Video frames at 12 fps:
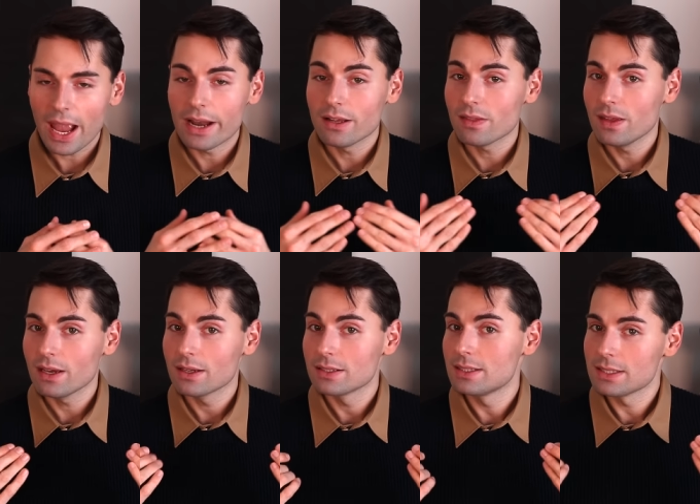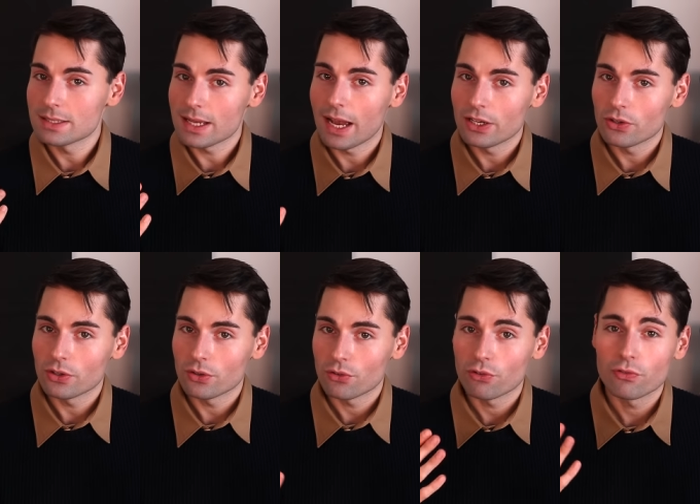anything
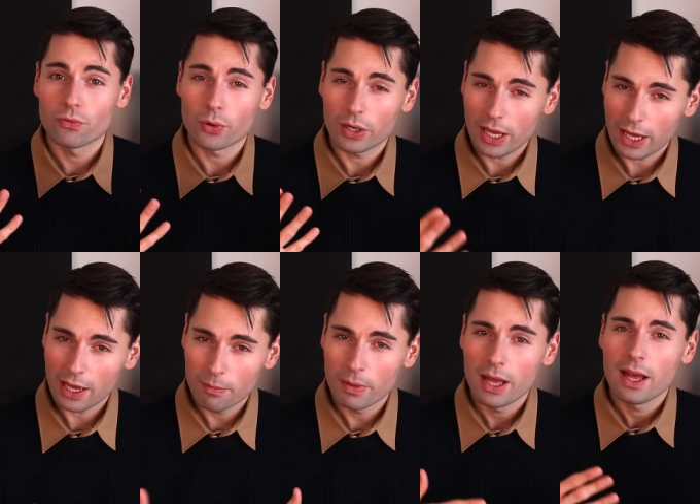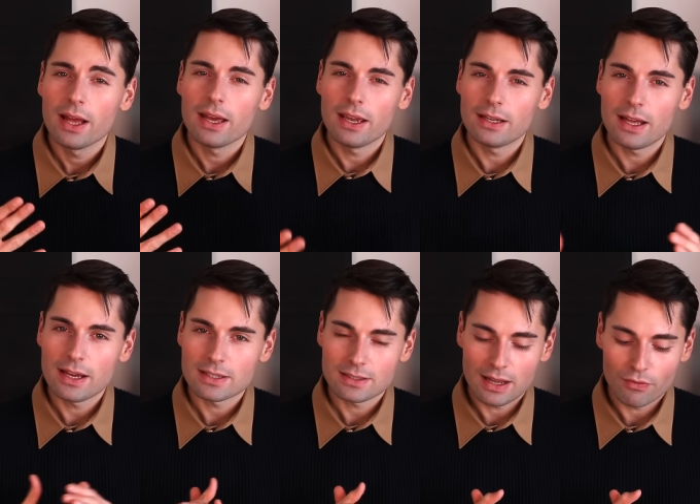designer for him, it
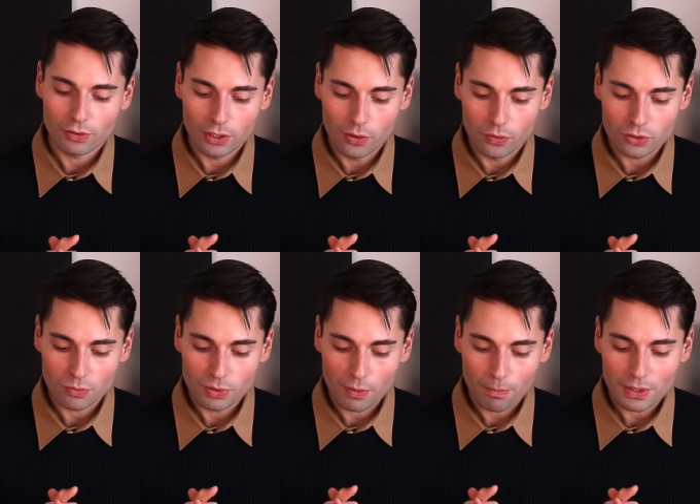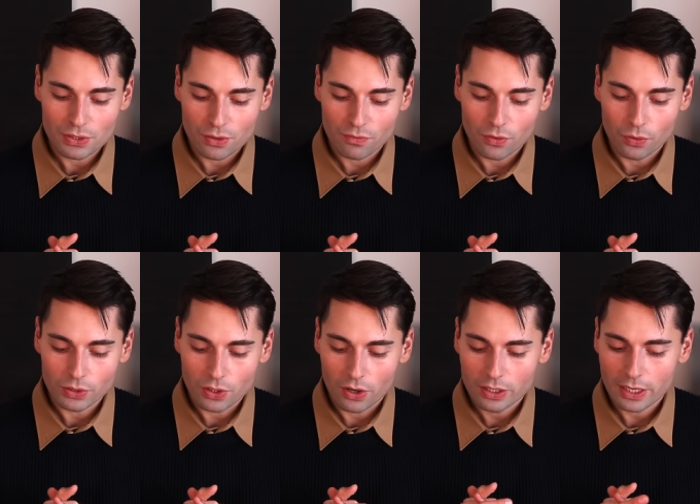is definitely going to be a piece of
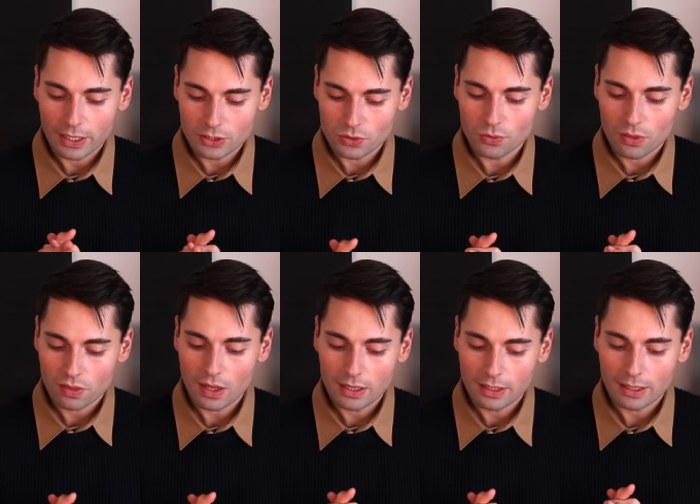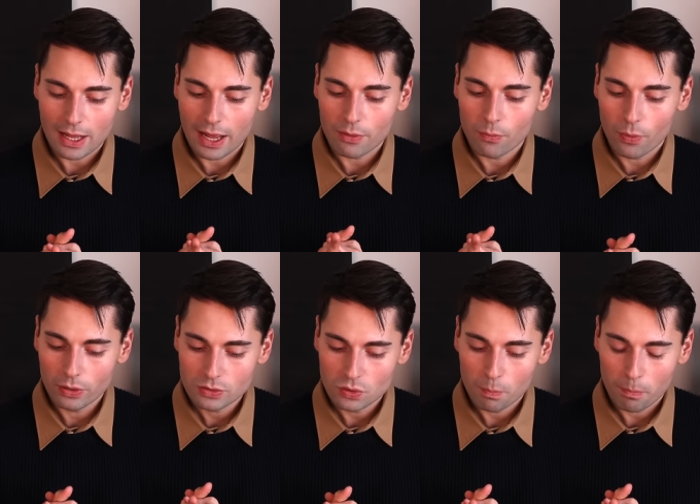Goyard and I do think that I
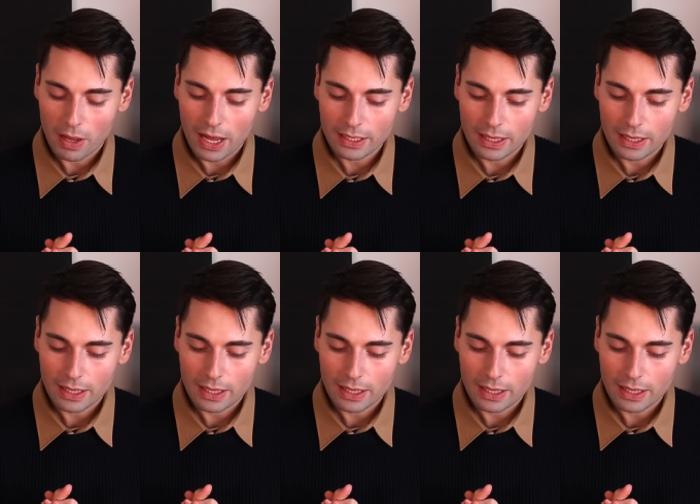want to buy